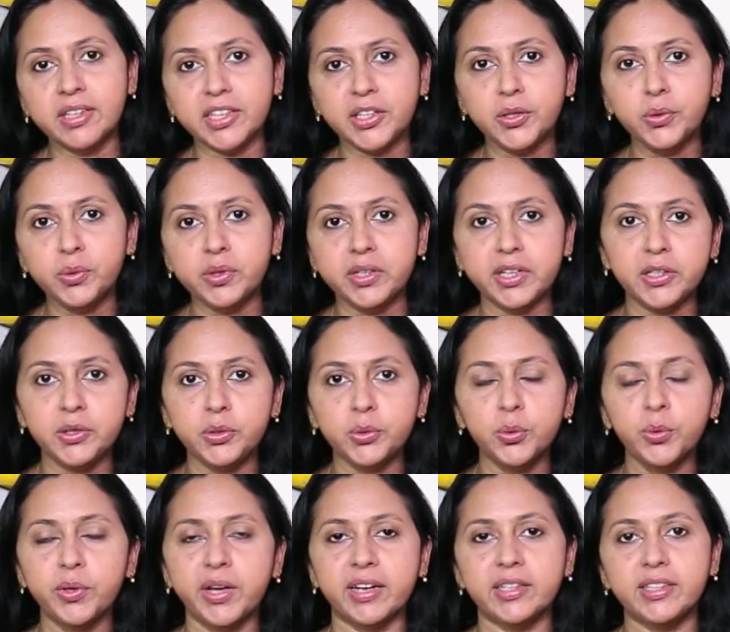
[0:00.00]
then you would need
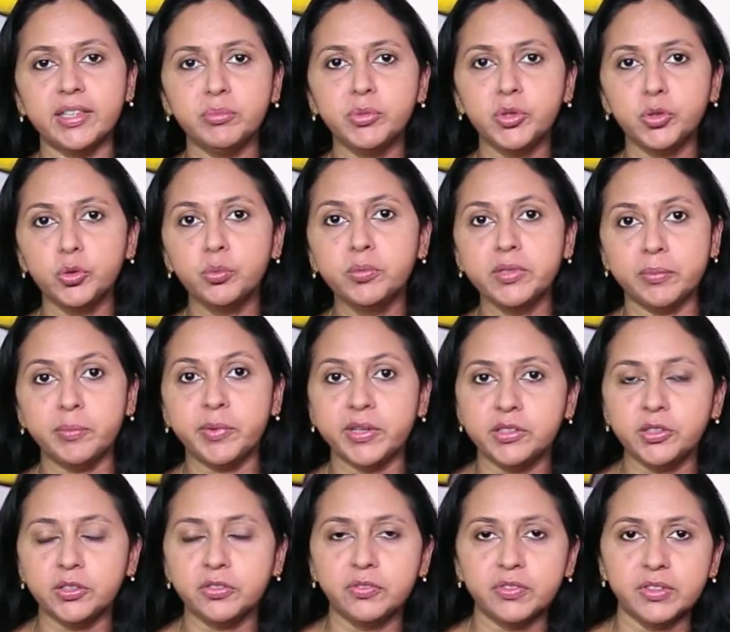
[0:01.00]
to get them to room
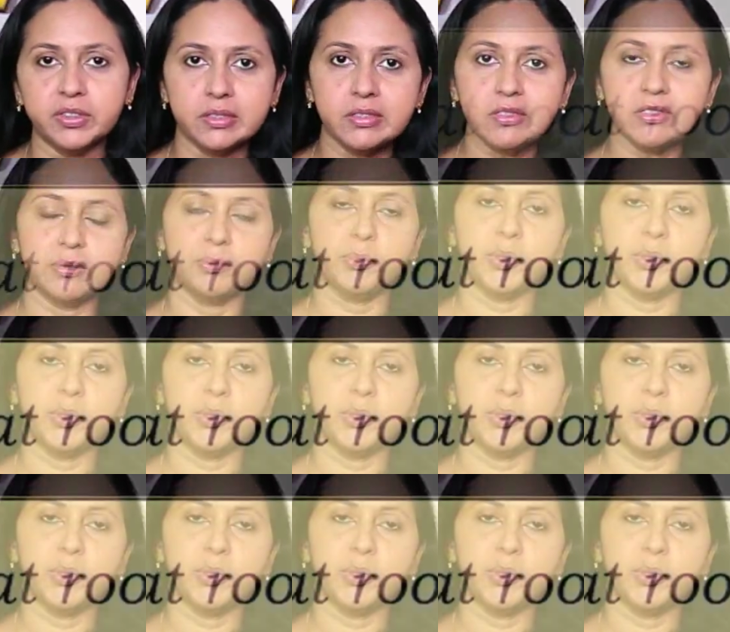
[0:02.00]
temperature first.